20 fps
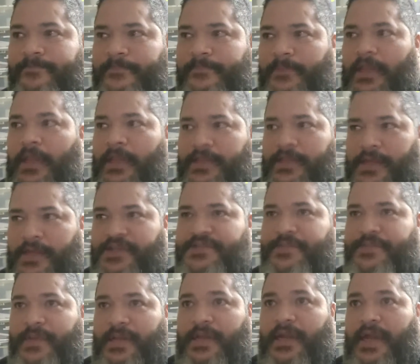it does
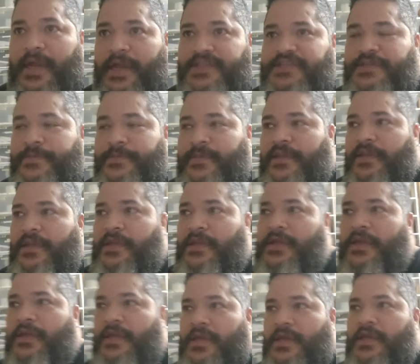mean a lot to me,
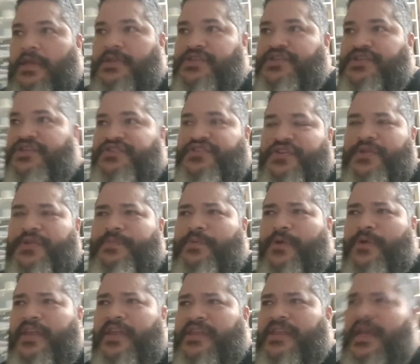just to the
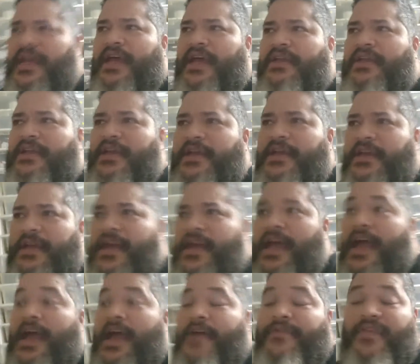point that
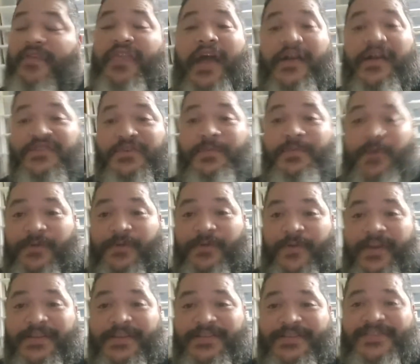I have 1,000 more
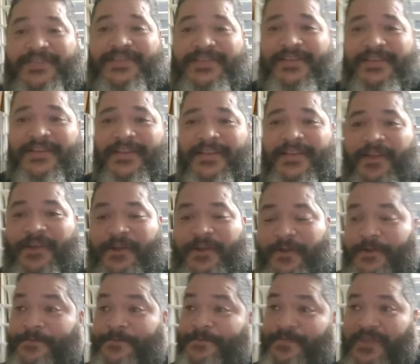friends. You
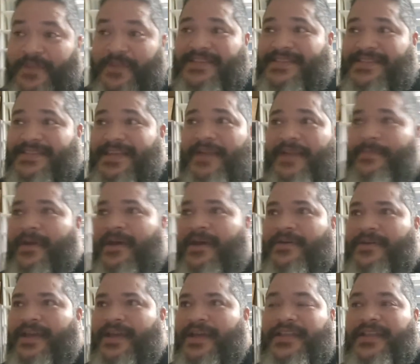know, it's not
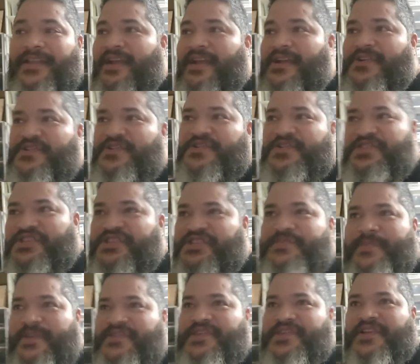about anything else. It's
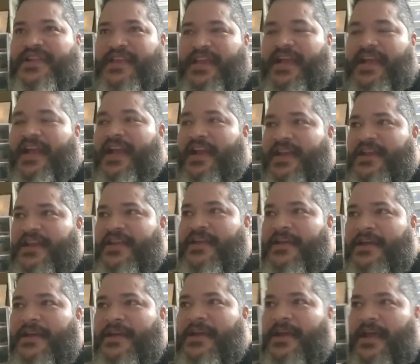just basically I got
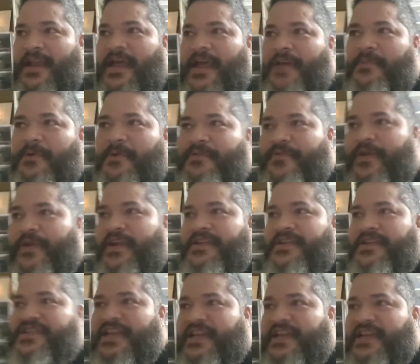a lot more
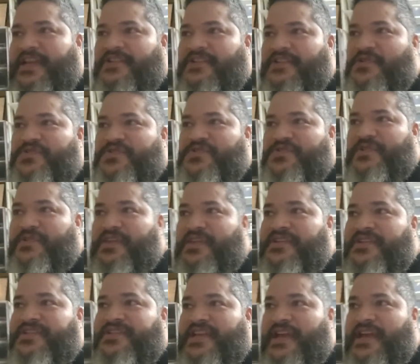friends, and those are the
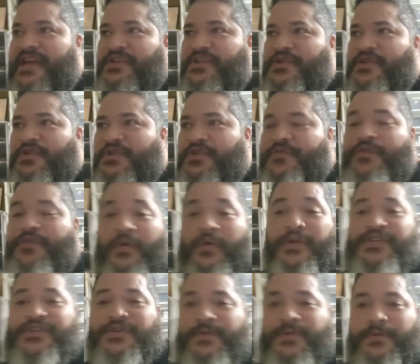things that you look
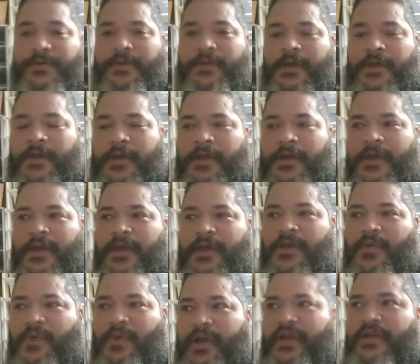forward to
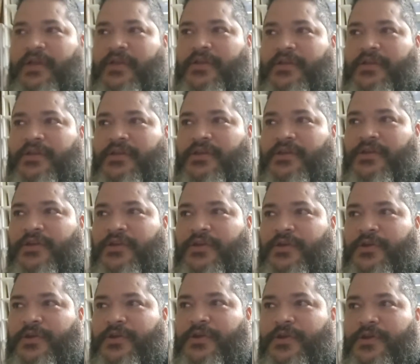when
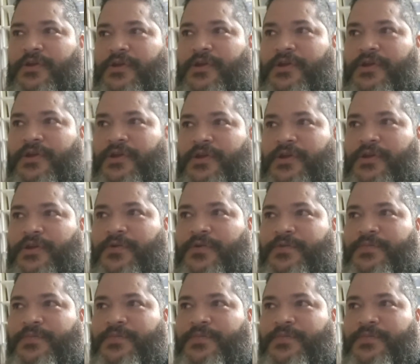you're, you know,